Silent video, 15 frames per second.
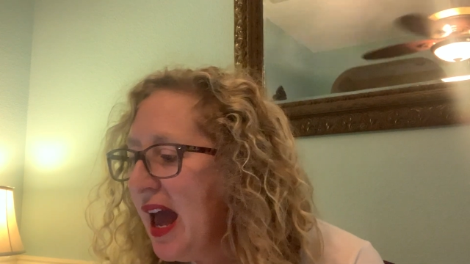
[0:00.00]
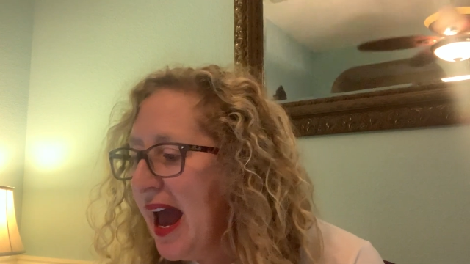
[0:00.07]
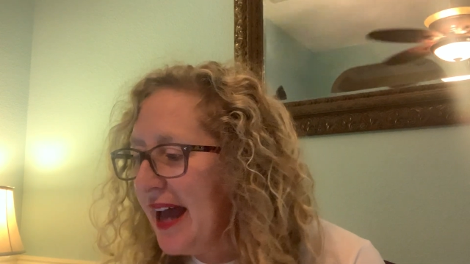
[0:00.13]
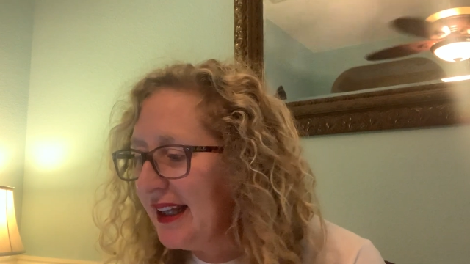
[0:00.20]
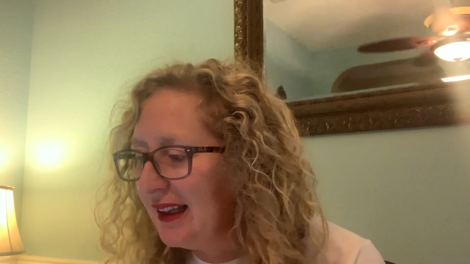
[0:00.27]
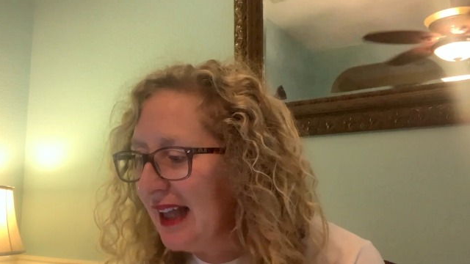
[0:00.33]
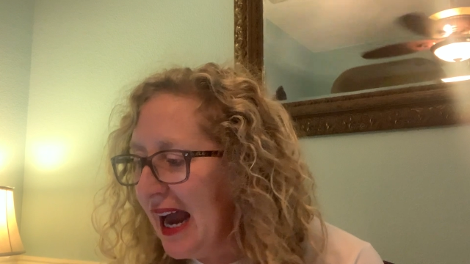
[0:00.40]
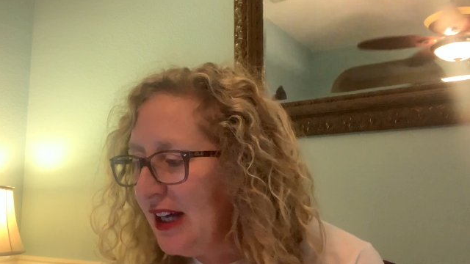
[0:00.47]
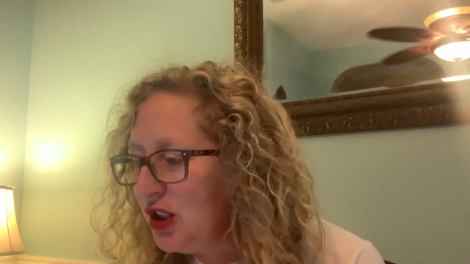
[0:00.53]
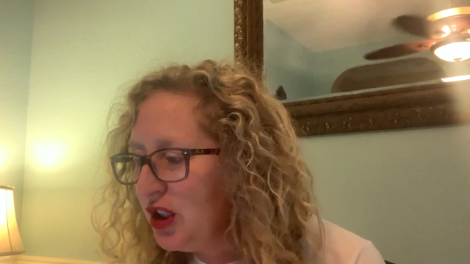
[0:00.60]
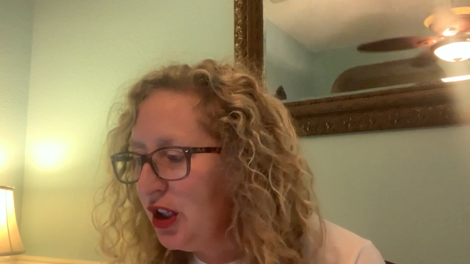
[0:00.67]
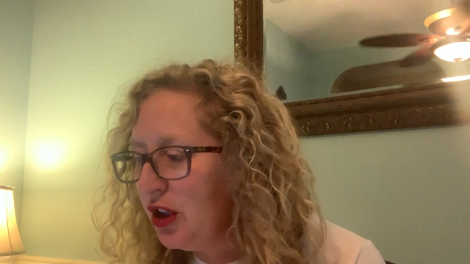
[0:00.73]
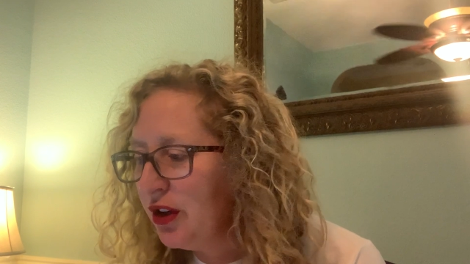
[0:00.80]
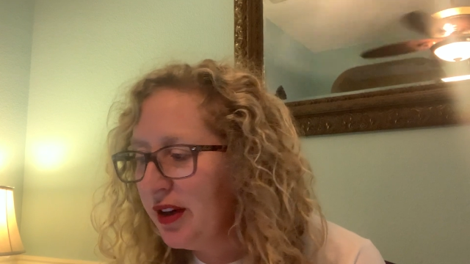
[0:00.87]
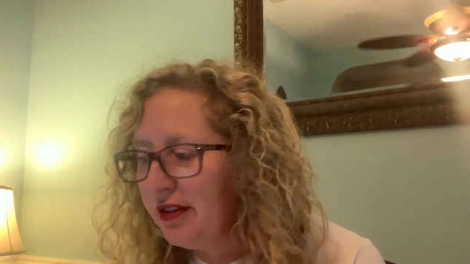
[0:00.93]
At last
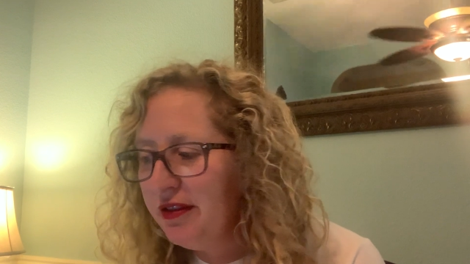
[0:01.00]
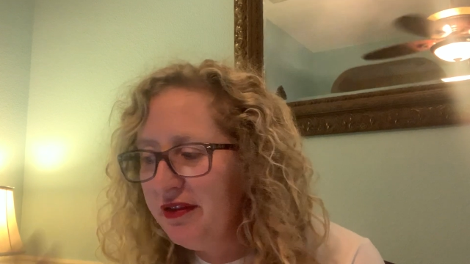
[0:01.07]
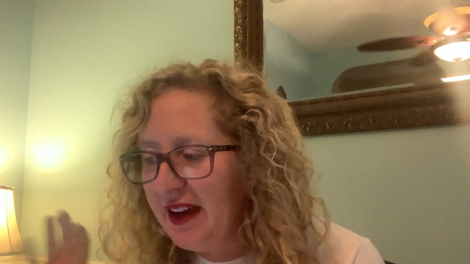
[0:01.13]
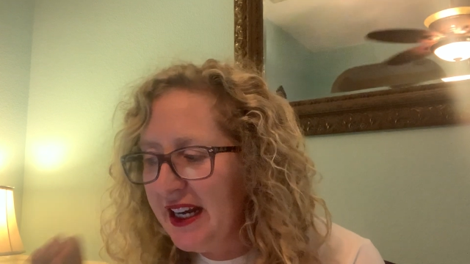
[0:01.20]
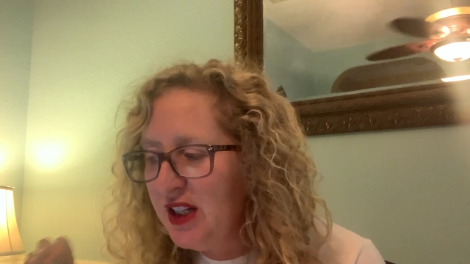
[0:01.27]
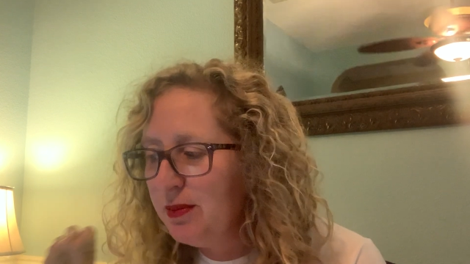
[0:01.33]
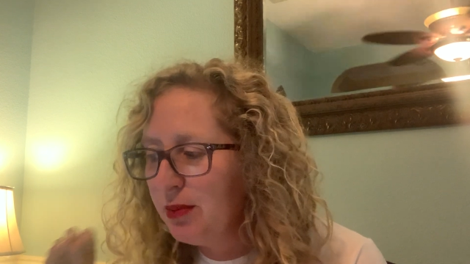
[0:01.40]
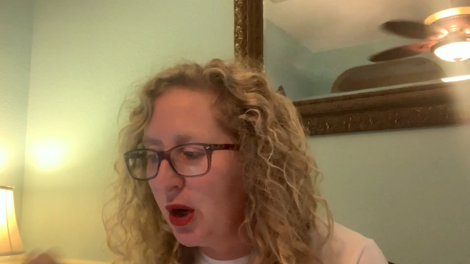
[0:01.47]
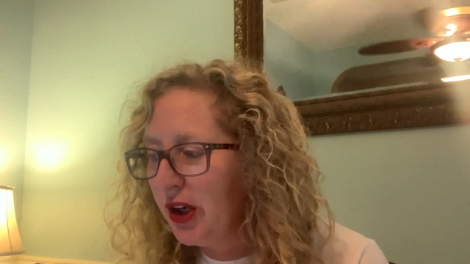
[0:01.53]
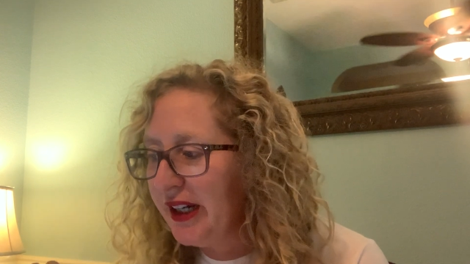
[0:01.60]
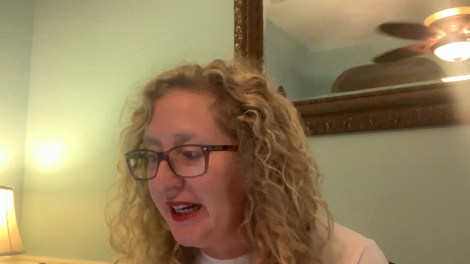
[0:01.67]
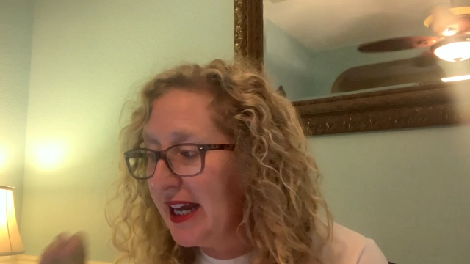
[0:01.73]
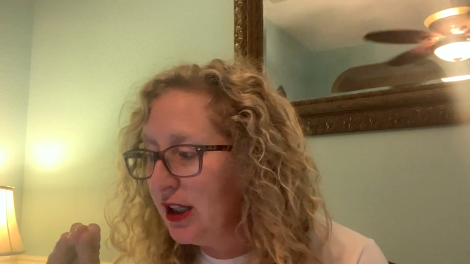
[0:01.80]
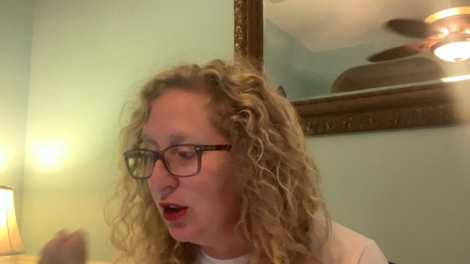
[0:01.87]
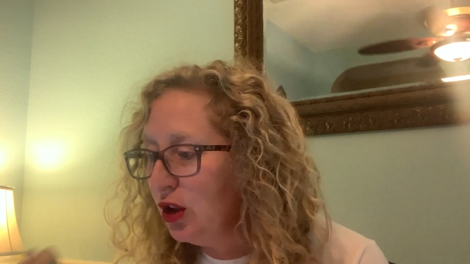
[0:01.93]
she heard a faint
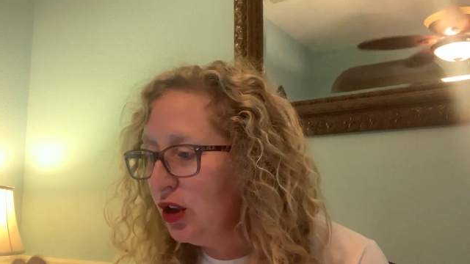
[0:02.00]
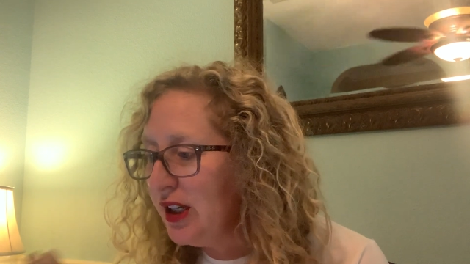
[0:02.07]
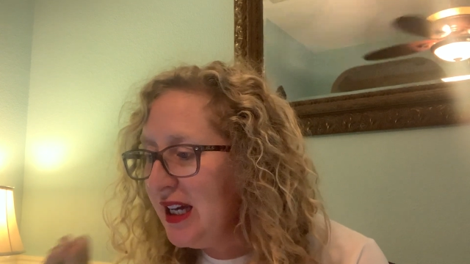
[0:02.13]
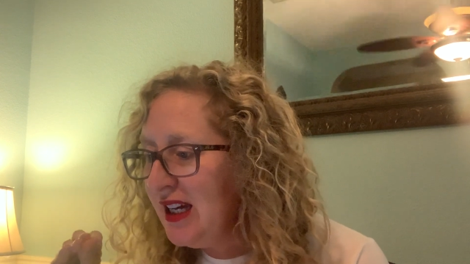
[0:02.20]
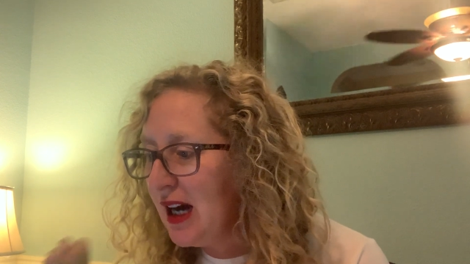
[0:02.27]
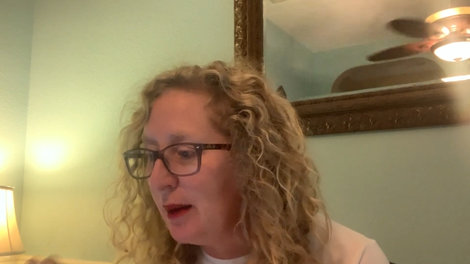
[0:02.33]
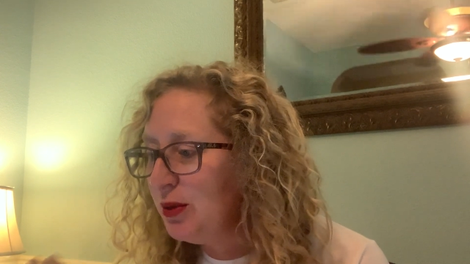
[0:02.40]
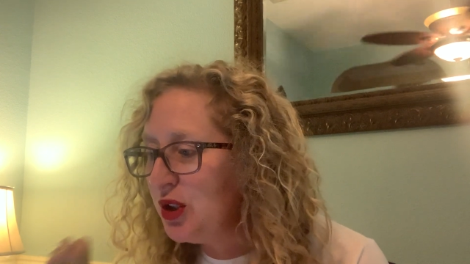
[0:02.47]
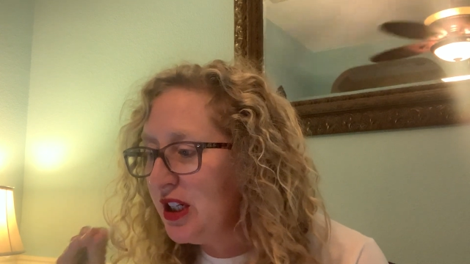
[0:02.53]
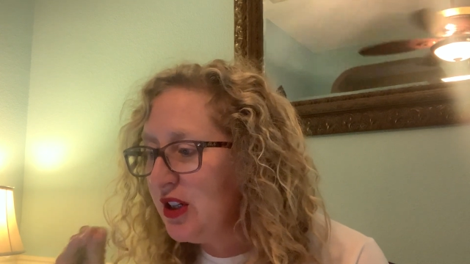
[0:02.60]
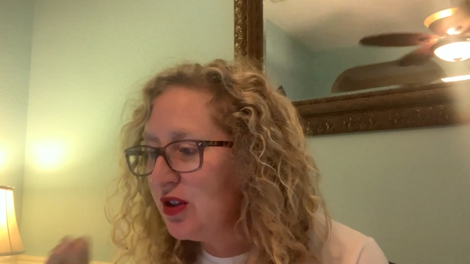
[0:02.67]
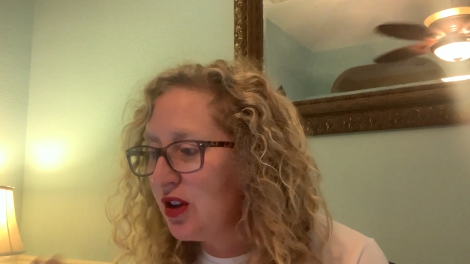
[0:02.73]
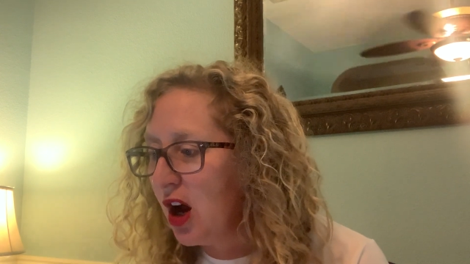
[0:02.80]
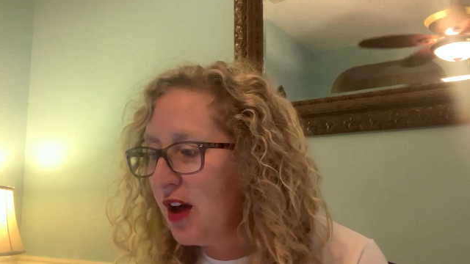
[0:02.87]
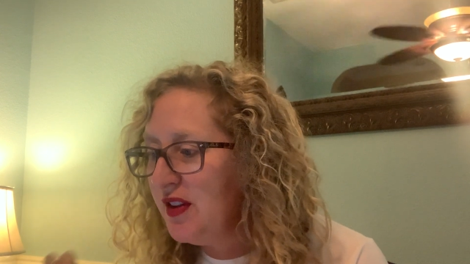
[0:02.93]
barking and looking up, she
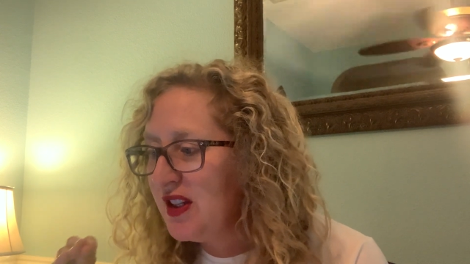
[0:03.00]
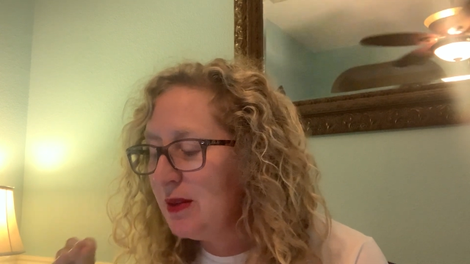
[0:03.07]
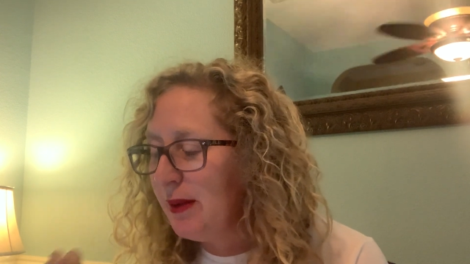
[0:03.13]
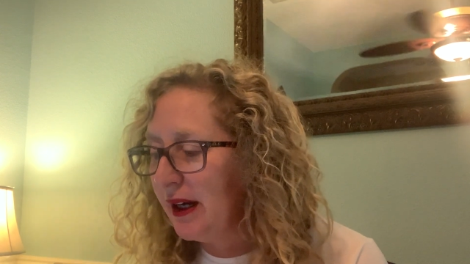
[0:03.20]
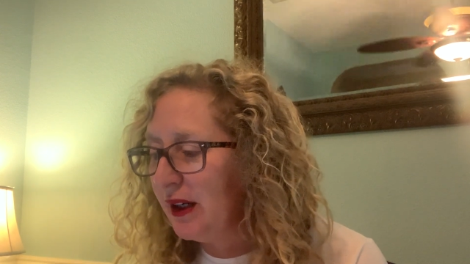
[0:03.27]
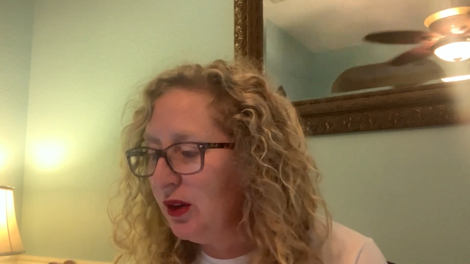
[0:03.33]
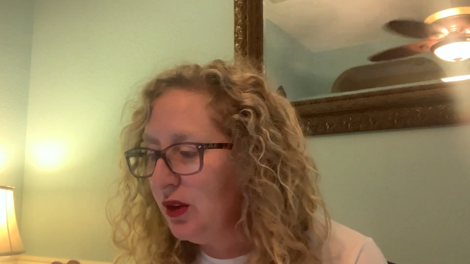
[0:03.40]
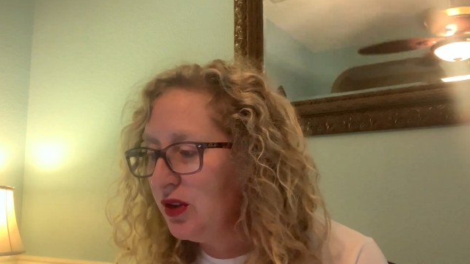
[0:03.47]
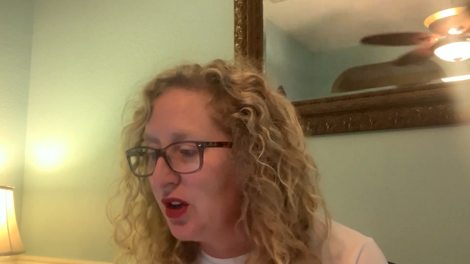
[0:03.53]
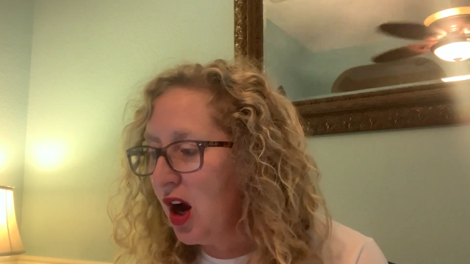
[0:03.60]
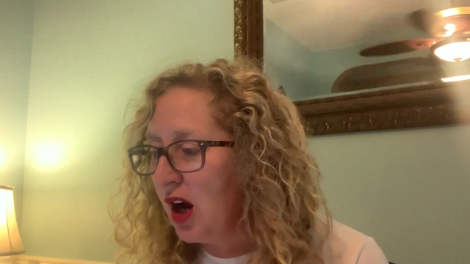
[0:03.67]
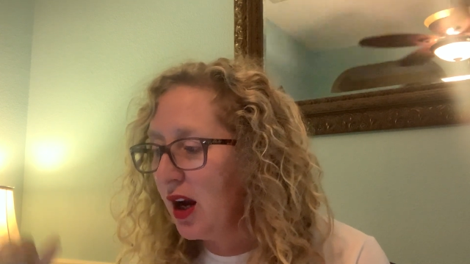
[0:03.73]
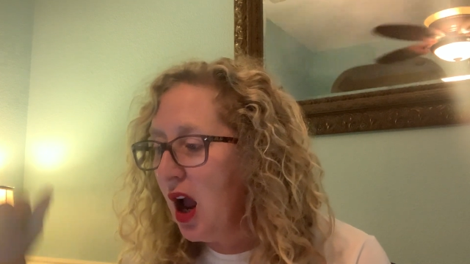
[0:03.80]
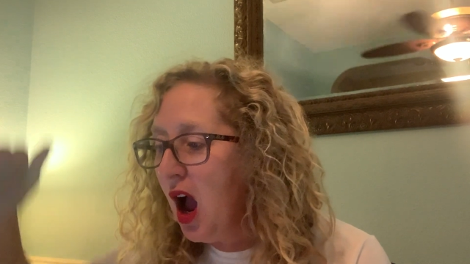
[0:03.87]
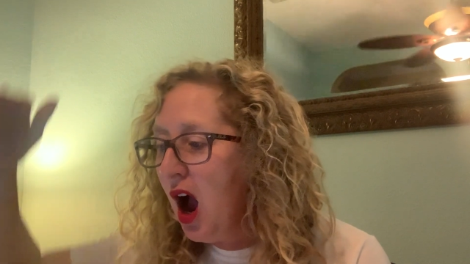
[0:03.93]
saw the speckled
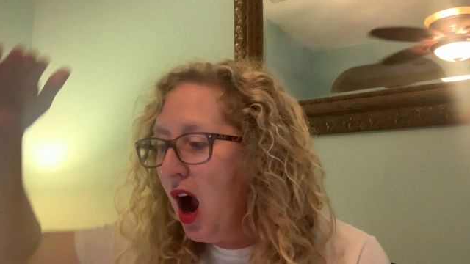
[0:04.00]
dog